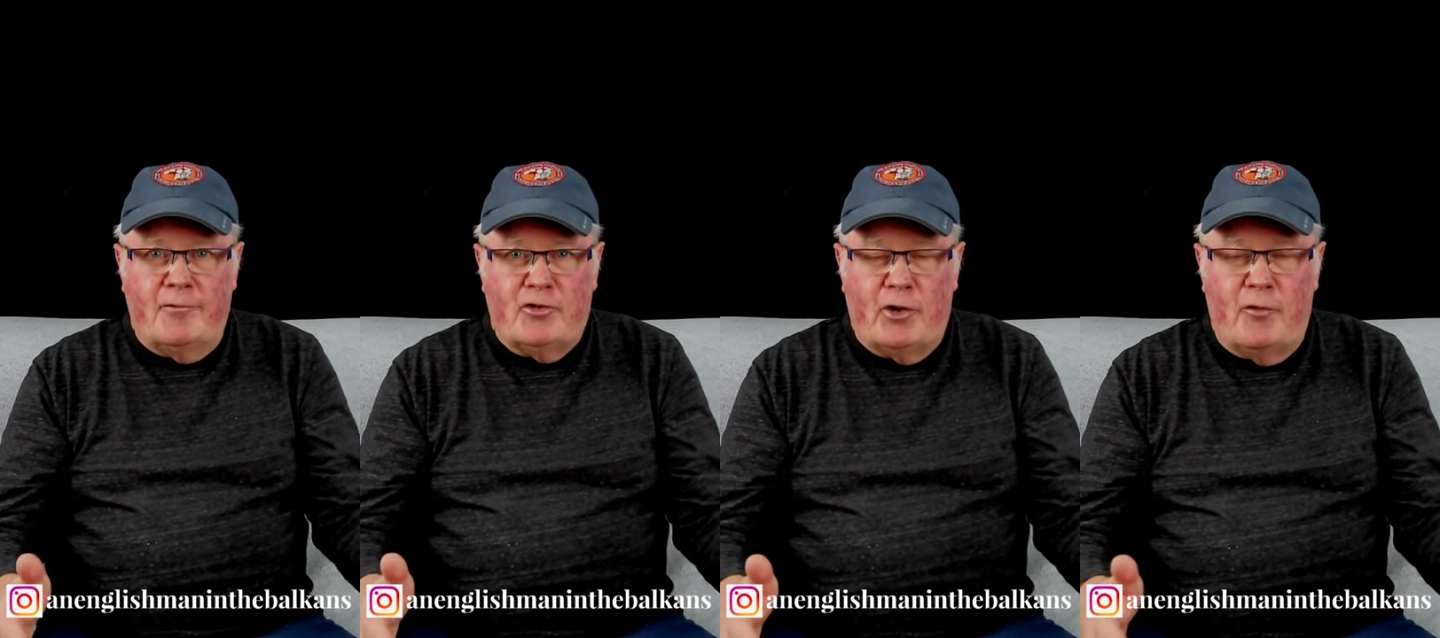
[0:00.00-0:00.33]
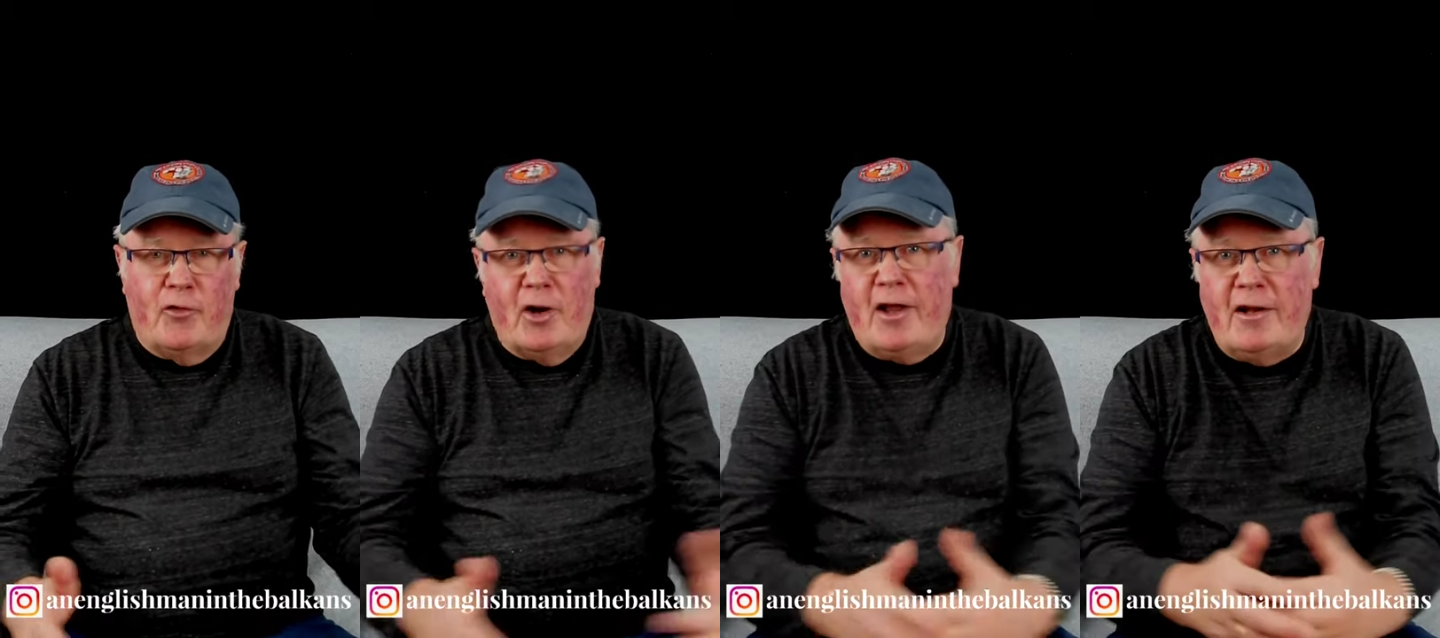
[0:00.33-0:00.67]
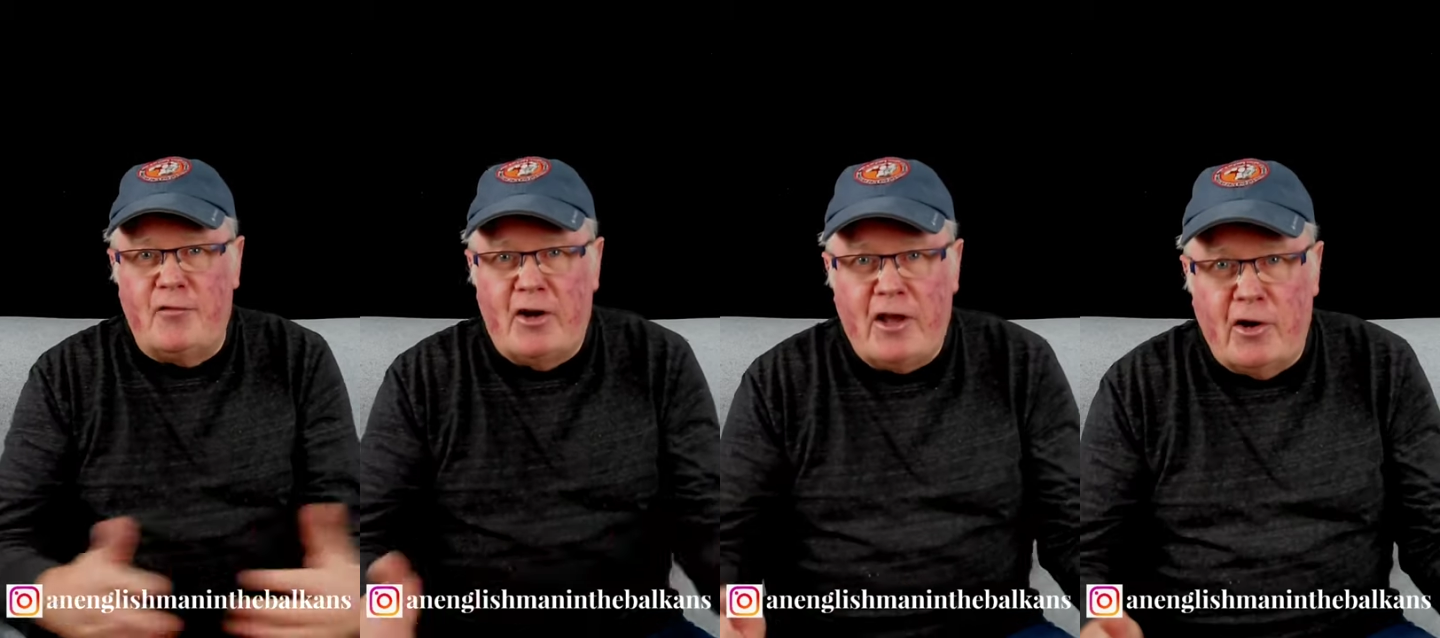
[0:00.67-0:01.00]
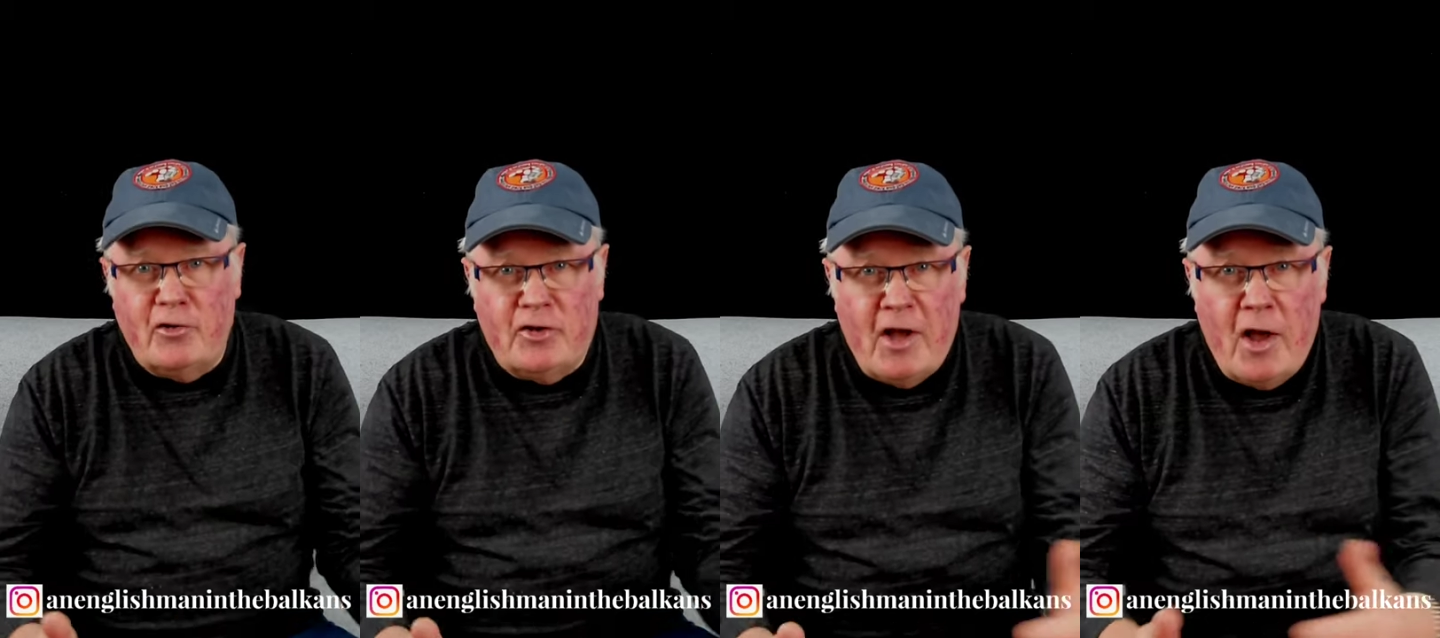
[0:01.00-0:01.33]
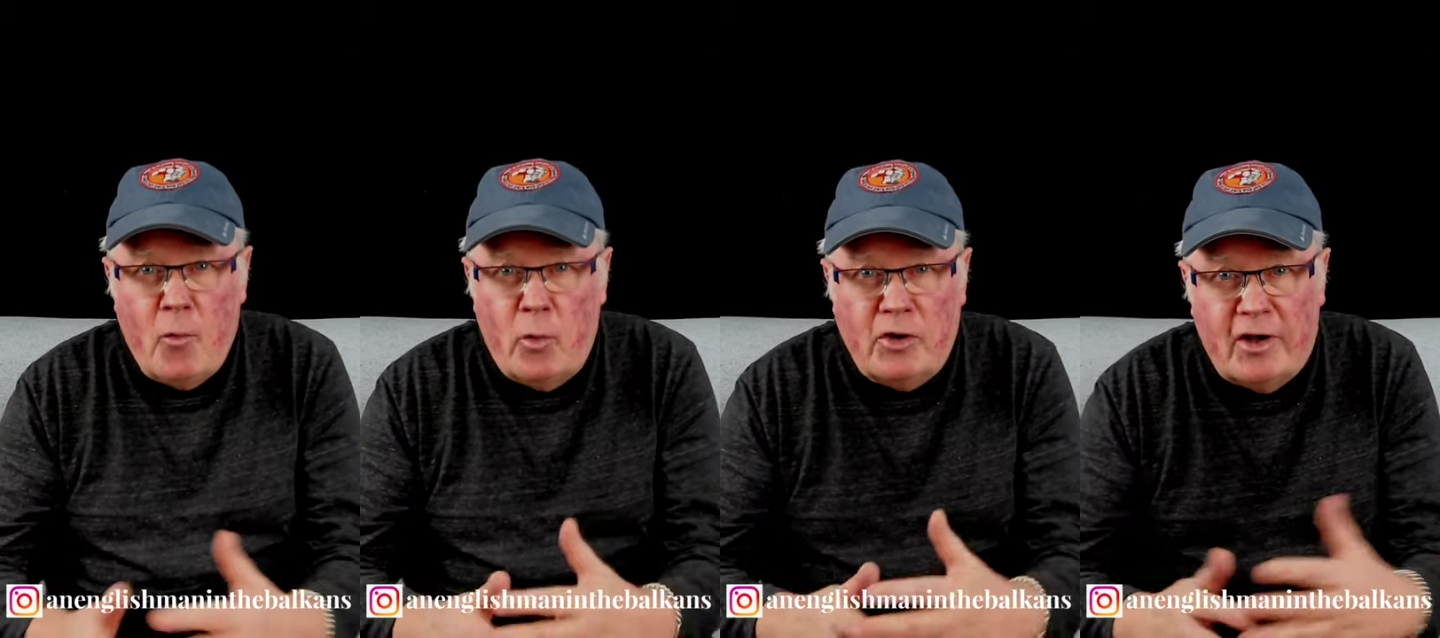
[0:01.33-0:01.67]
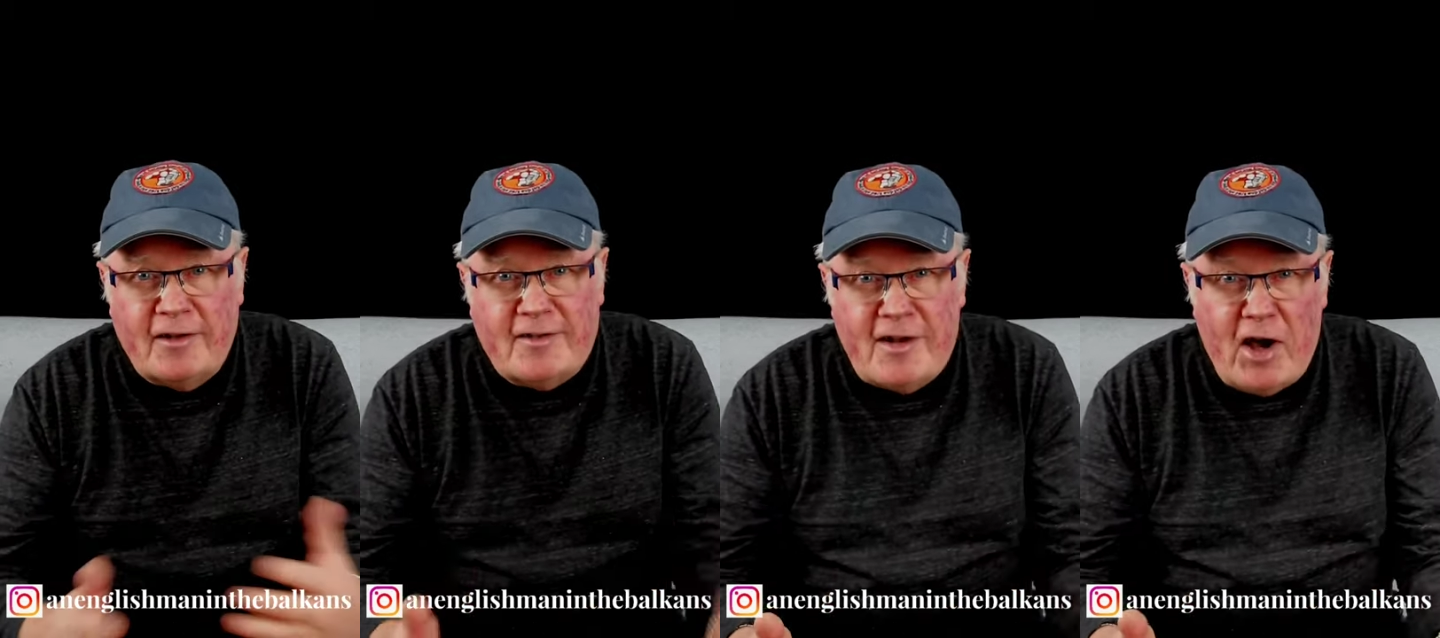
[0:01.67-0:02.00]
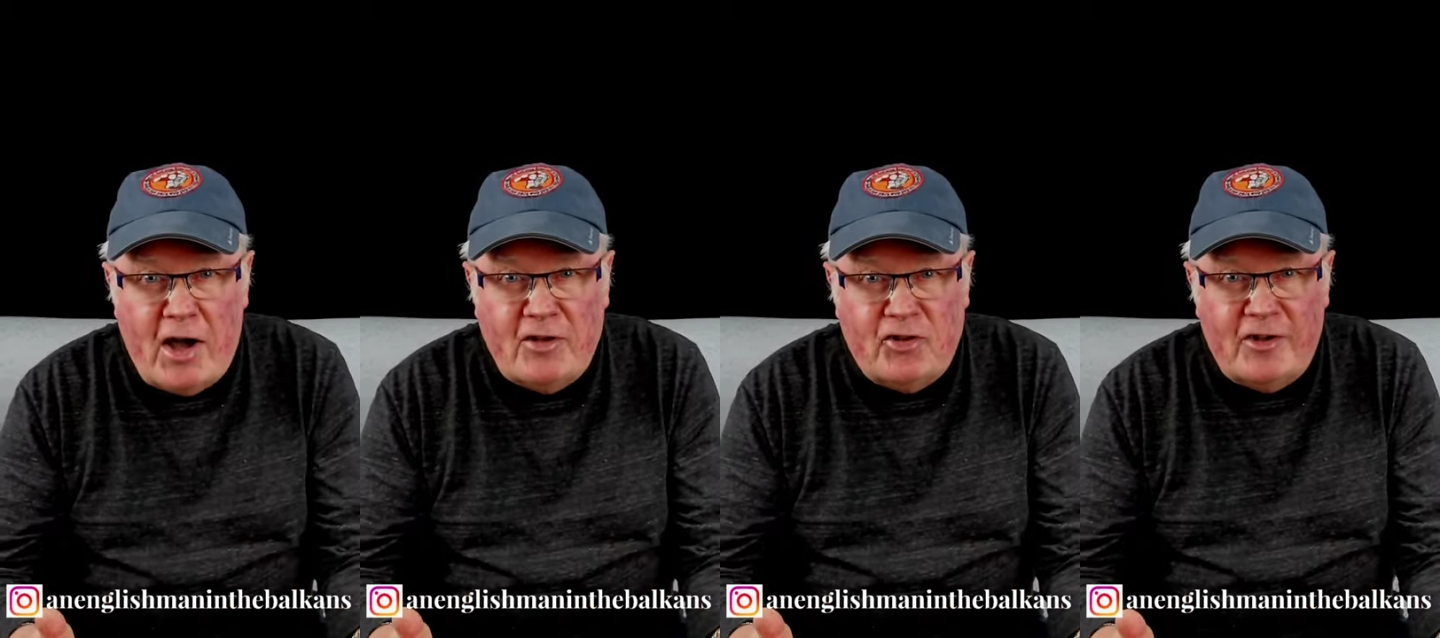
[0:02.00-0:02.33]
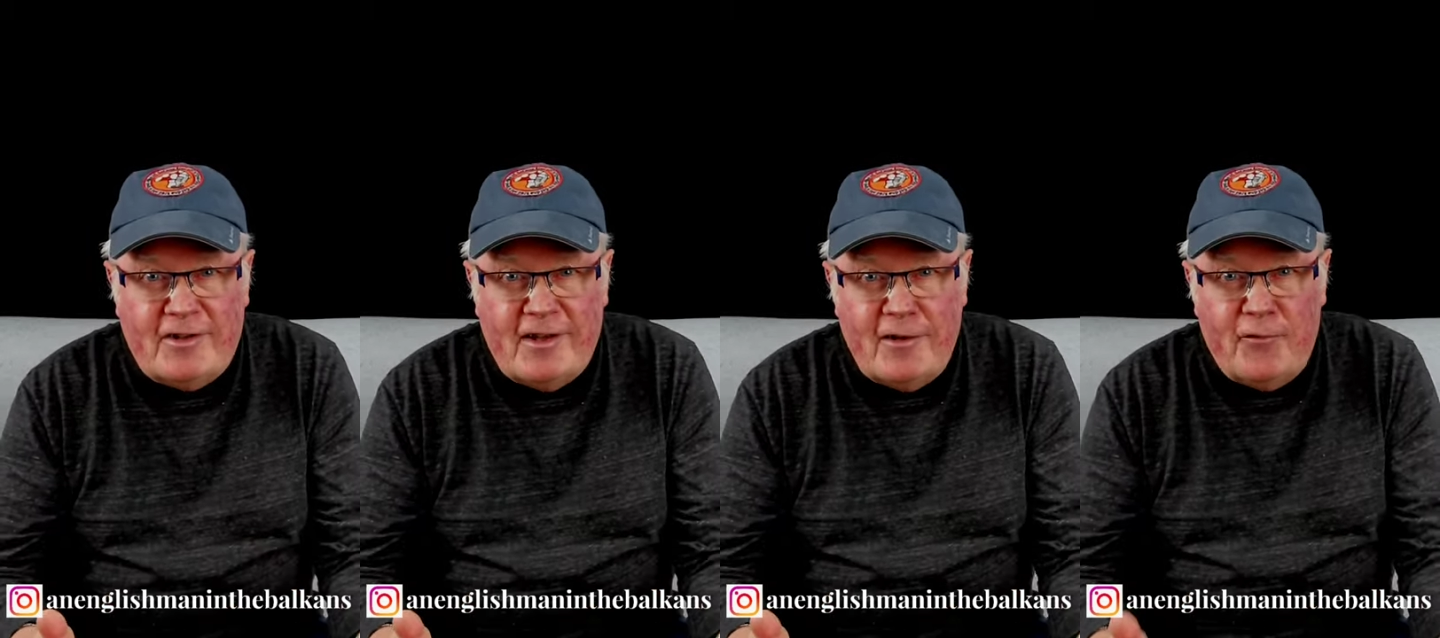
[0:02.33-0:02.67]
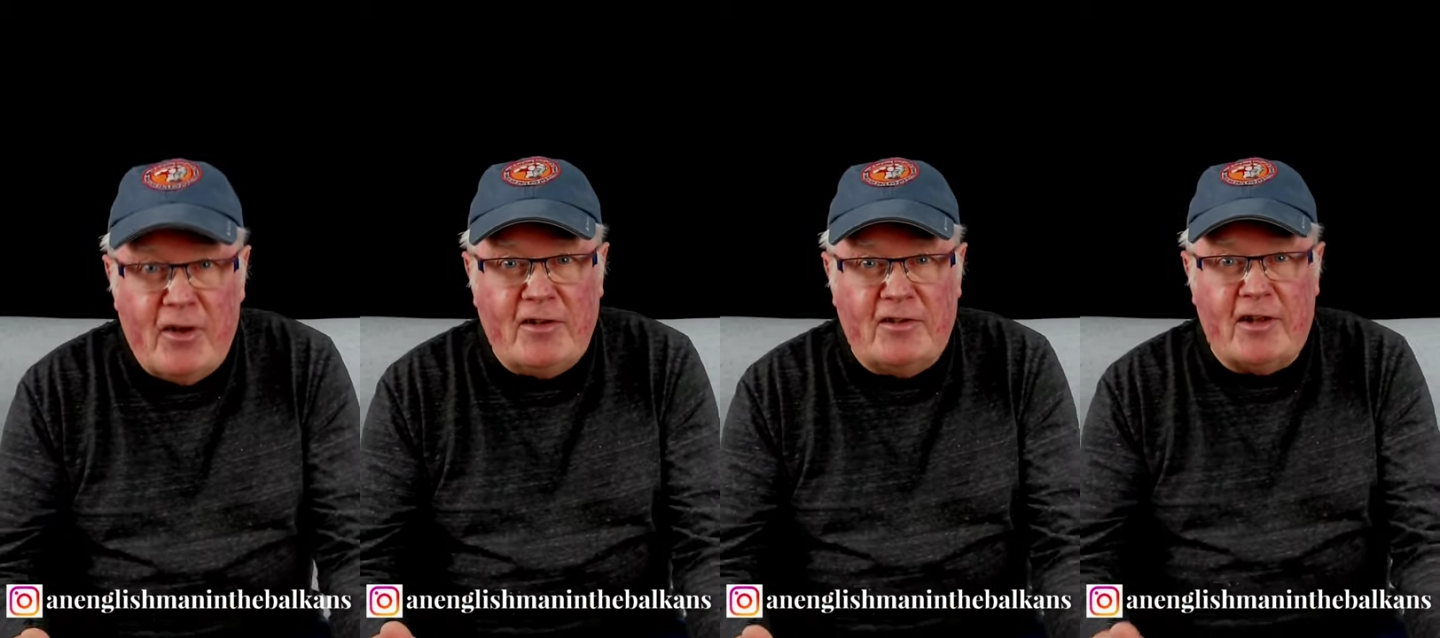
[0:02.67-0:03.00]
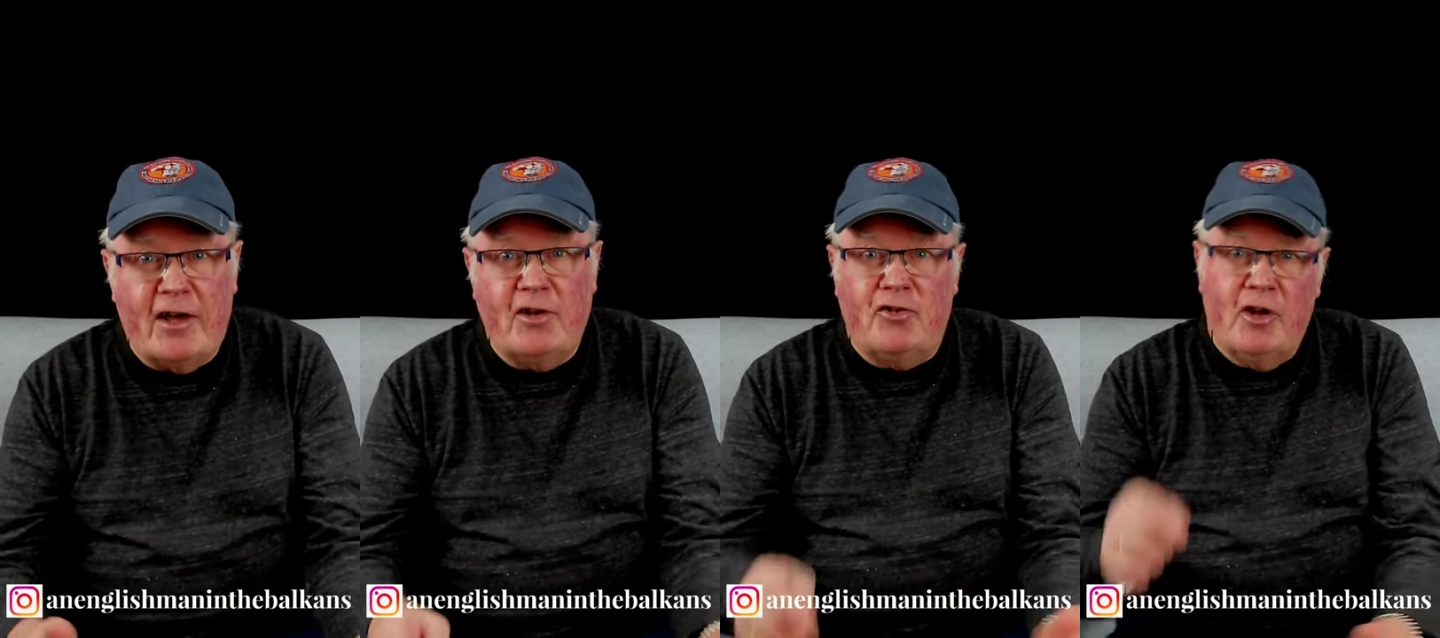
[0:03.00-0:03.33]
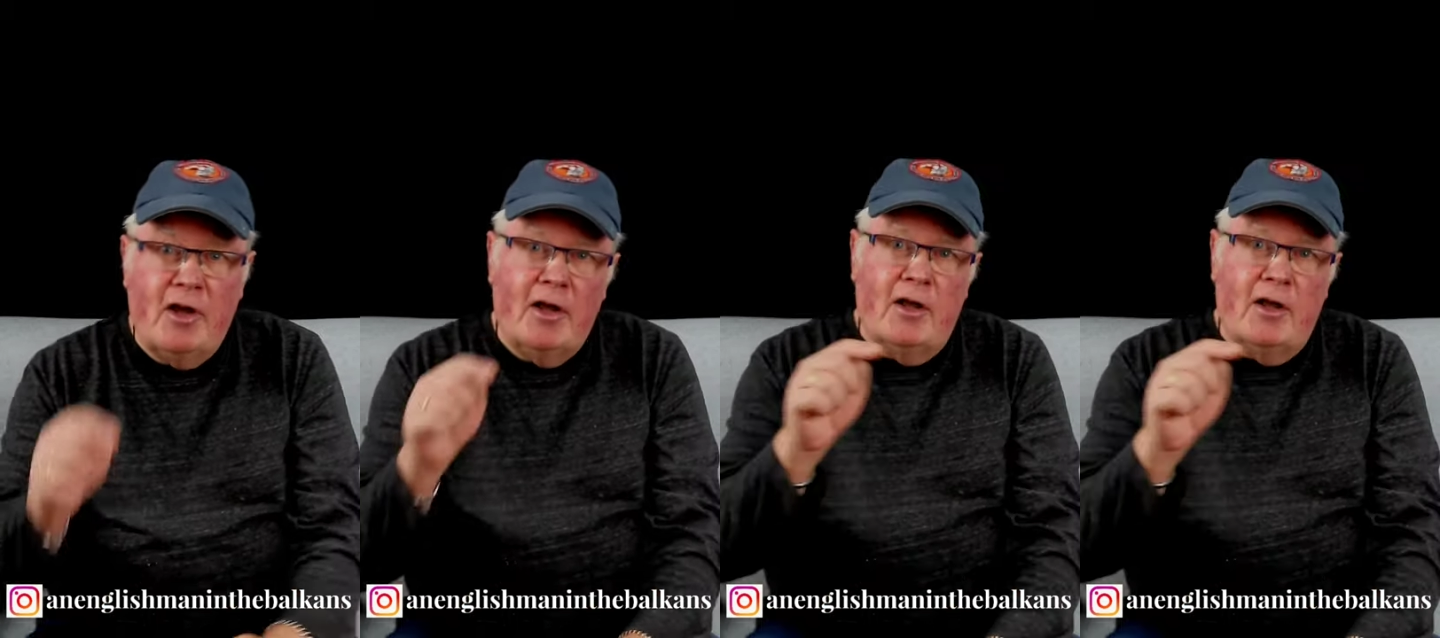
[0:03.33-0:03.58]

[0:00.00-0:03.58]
So if you like the videos, when you get to the IGTV stage,